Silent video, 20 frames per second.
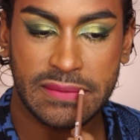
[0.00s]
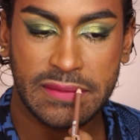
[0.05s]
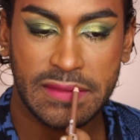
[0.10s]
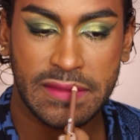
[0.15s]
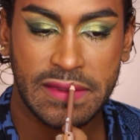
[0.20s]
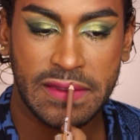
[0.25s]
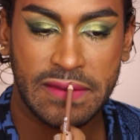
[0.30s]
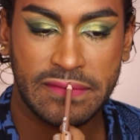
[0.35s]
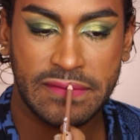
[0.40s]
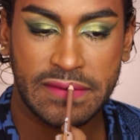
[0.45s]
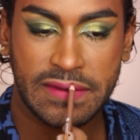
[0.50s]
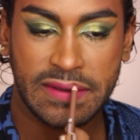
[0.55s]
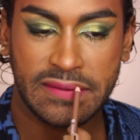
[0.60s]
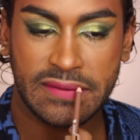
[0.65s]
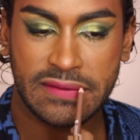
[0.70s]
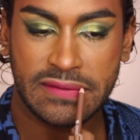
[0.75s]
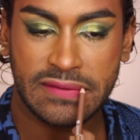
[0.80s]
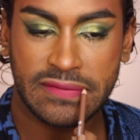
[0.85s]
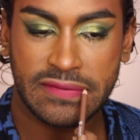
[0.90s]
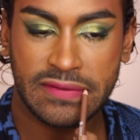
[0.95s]
If I
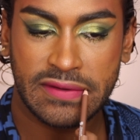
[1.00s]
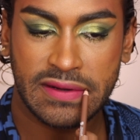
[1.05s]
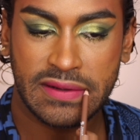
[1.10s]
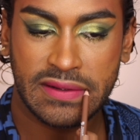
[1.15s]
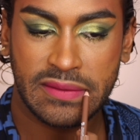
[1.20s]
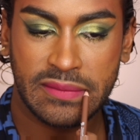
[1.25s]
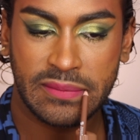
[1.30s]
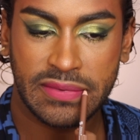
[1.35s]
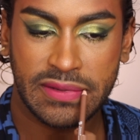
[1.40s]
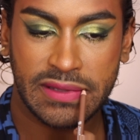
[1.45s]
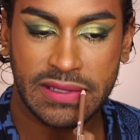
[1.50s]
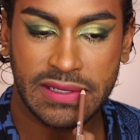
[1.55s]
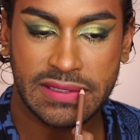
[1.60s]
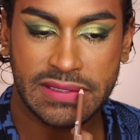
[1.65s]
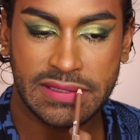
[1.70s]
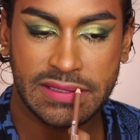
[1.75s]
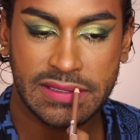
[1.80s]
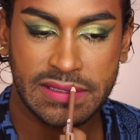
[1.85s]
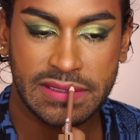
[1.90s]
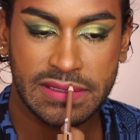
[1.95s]
was fair
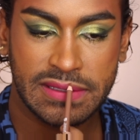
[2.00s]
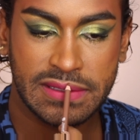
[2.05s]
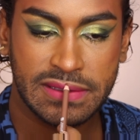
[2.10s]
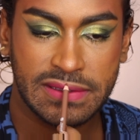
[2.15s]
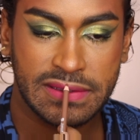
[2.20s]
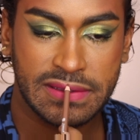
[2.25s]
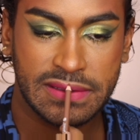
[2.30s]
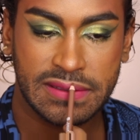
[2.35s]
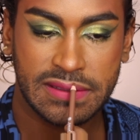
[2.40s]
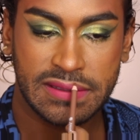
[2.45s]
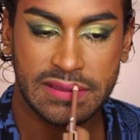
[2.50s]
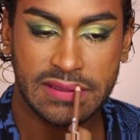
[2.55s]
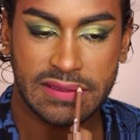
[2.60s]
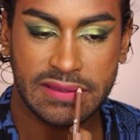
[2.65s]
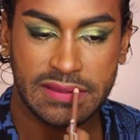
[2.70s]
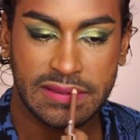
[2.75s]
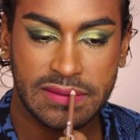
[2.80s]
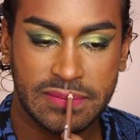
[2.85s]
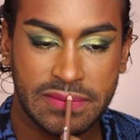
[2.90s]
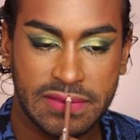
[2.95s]
complexioned,
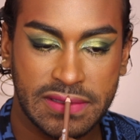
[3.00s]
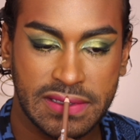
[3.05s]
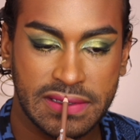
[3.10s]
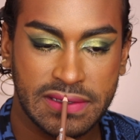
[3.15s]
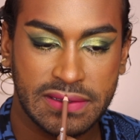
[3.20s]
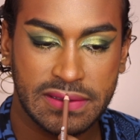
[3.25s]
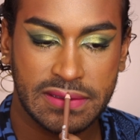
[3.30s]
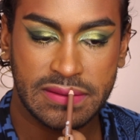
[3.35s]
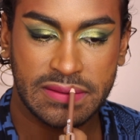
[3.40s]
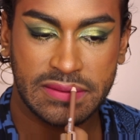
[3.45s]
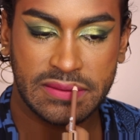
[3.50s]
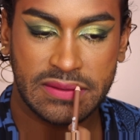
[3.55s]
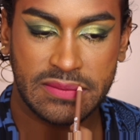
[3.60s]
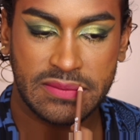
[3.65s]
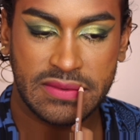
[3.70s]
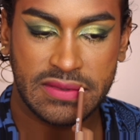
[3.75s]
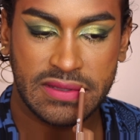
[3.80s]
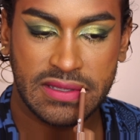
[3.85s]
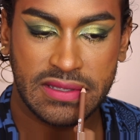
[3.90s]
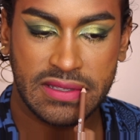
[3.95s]
this lip liner would
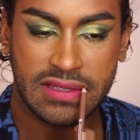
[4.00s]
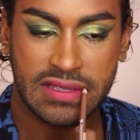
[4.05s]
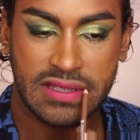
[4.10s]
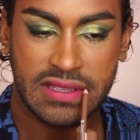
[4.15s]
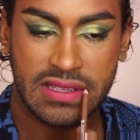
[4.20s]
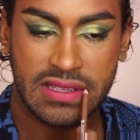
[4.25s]
be